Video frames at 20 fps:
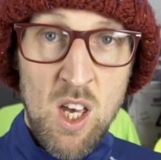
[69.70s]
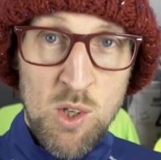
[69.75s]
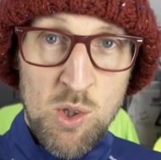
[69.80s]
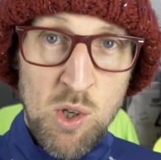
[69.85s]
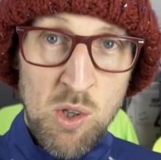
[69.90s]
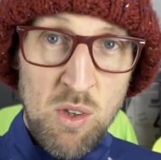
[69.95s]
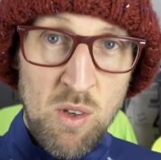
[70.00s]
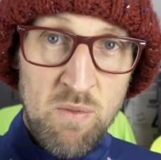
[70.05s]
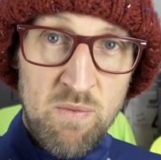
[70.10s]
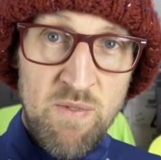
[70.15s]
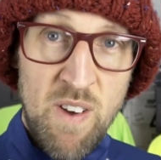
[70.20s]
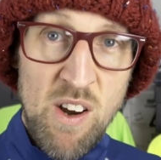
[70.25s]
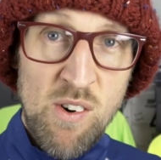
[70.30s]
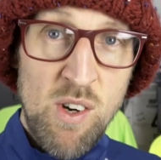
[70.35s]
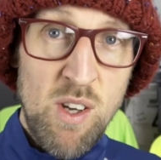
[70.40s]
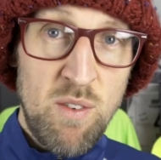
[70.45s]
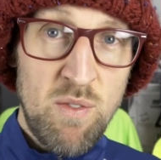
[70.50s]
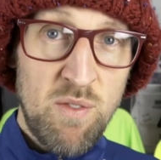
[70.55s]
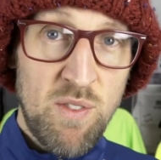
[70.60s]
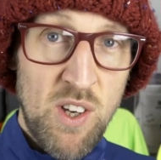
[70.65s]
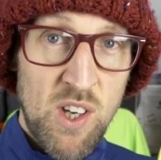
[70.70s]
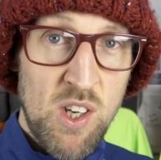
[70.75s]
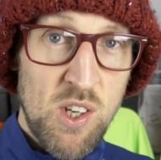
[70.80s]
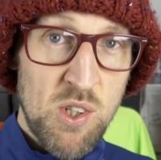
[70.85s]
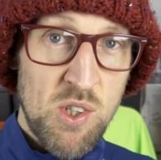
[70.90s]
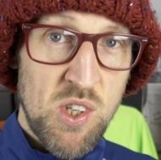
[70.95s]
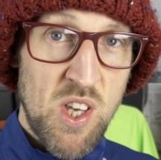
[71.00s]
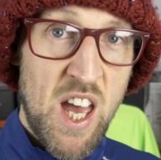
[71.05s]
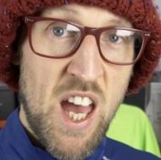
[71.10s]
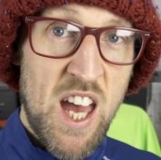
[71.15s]
So the very
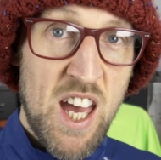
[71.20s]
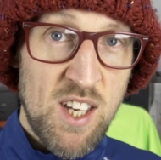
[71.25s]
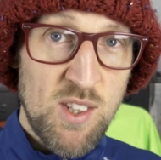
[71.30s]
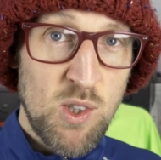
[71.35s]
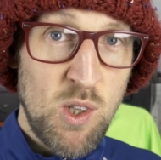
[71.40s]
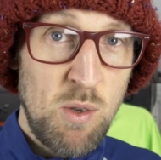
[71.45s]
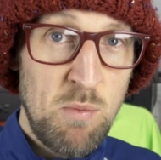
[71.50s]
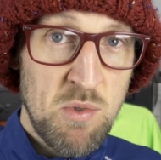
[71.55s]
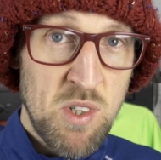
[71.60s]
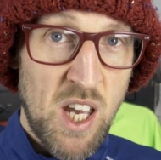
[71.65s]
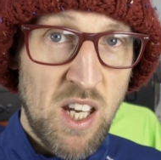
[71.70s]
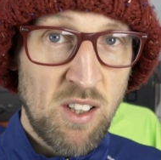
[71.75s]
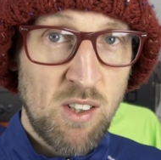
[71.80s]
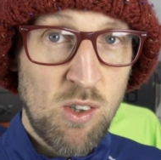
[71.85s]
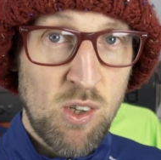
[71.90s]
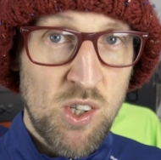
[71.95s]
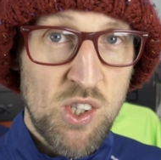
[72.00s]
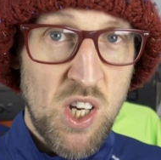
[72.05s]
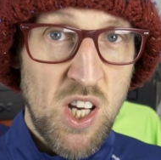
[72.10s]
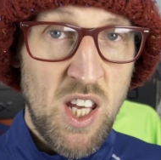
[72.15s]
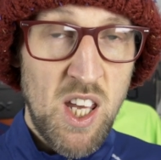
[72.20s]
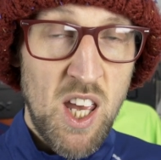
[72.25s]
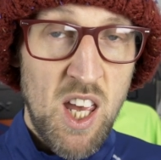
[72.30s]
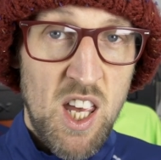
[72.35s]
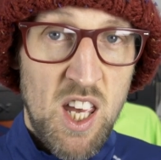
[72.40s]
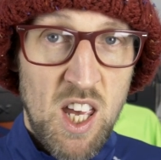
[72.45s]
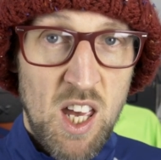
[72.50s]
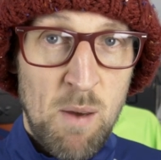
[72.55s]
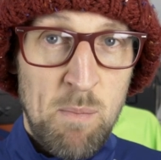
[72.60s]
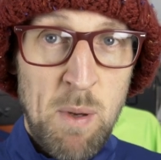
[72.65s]
first Air Zoom technology
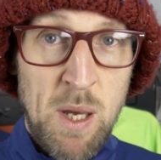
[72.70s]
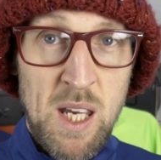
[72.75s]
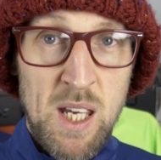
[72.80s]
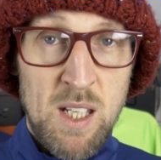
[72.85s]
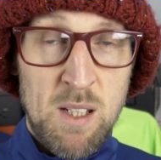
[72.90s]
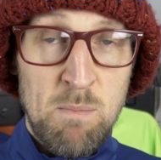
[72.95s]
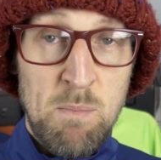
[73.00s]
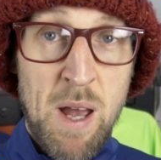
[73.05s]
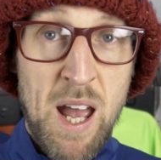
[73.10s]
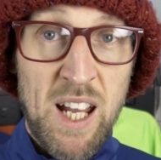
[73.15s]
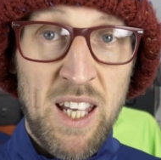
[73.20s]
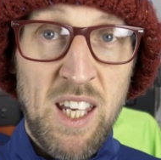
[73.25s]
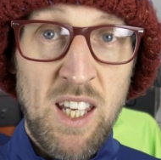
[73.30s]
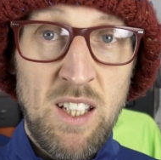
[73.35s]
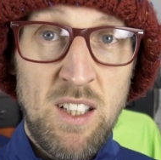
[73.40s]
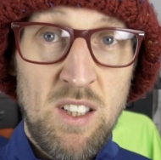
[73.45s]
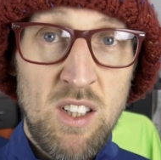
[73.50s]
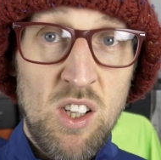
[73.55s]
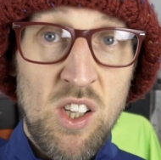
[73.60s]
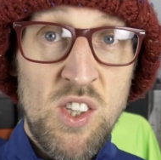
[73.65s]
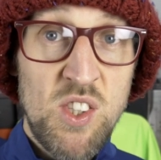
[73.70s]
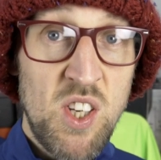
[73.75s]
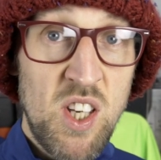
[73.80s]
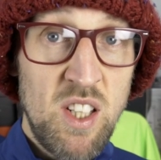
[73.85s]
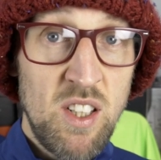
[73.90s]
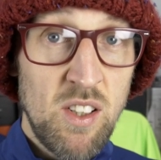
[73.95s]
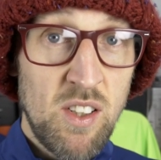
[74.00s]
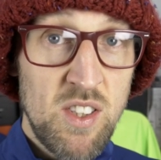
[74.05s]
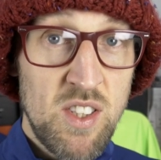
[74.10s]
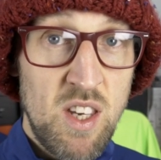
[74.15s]
appeared back in
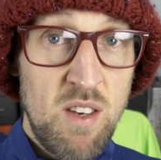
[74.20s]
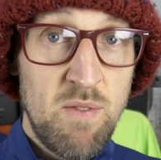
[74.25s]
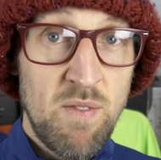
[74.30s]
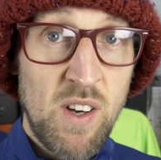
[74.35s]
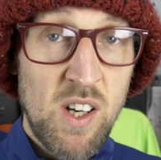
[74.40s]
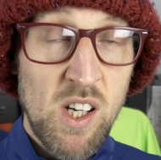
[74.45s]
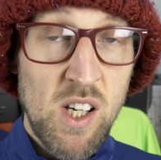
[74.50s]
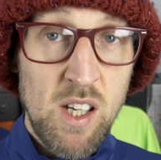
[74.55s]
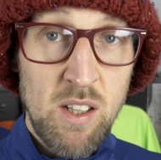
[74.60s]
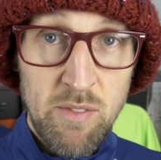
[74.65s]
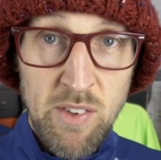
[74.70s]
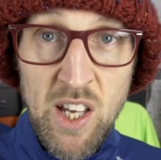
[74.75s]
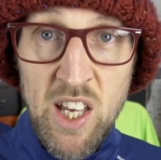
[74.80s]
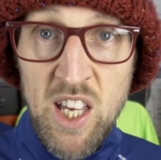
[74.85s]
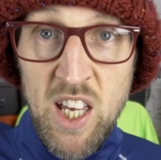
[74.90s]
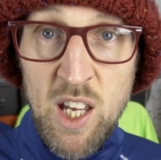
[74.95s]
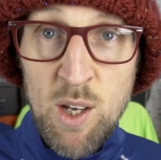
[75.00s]
1995.